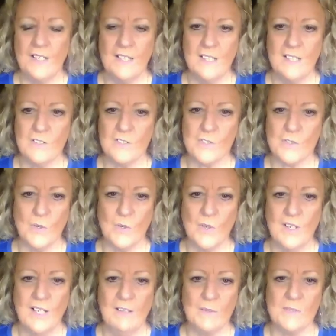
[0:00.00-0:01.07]
little
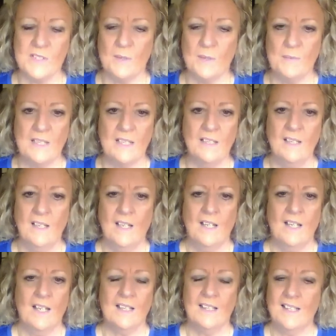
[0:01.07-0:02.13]
story or something,
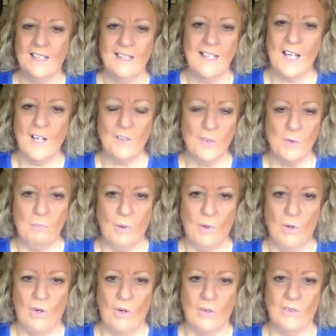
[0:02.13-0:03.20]
get it out on a
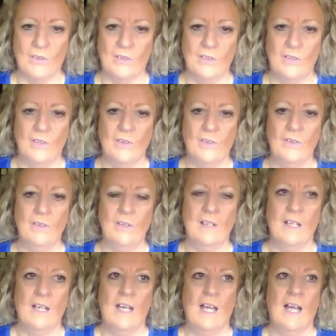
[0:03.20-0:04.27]
blog, you
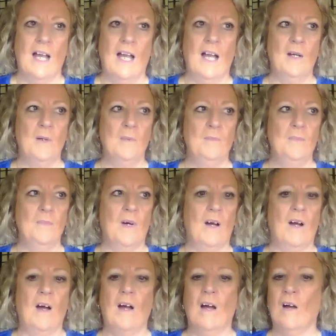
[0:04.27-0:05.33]
know.
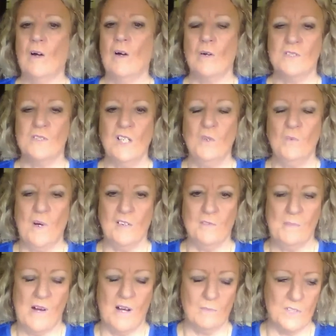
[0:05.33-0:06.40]
I'll tell you one of
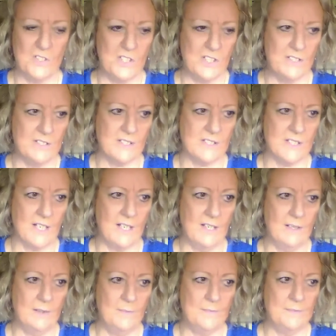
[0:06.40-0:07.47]
mine, which is
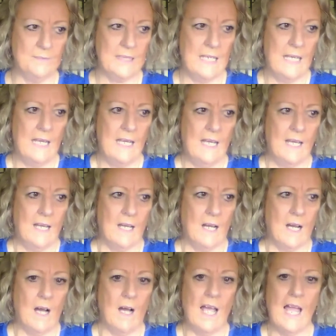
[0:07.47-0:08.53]

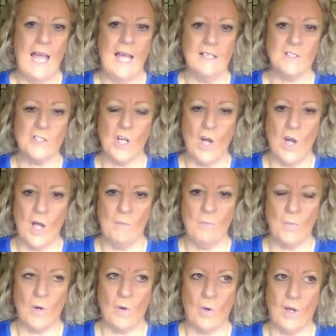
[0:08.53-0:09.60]
I had a
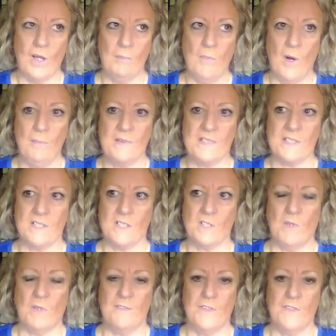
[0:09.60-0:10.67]
time in my business
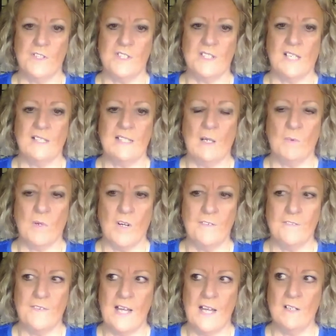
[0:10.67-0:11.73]
when I first started out where I
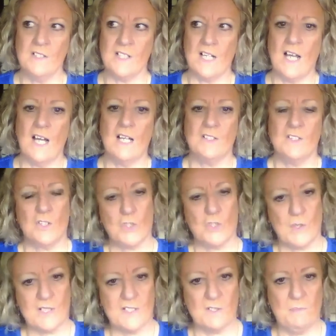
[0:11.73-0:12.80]
found it hard to
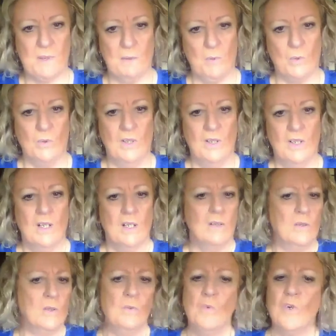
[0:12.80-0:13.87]
trust people.
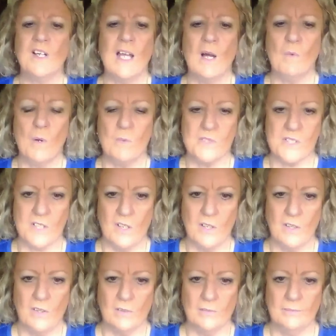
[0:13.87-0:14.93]
Couldn't work out what was
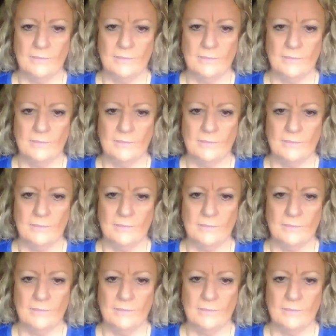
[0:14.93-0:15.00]
going on.